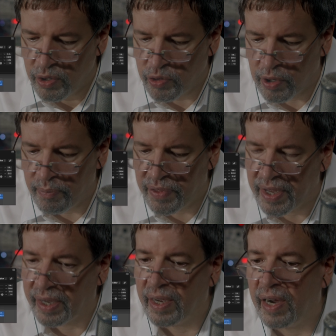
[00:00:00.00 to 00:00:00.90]
drum
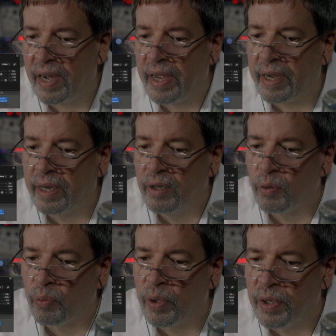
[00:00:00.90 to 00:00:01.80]
thing, I
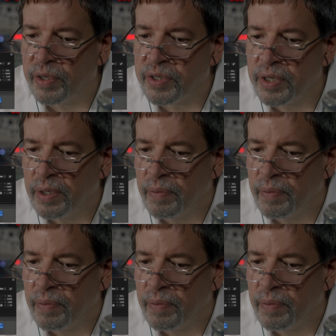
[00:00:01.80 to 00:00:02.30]
was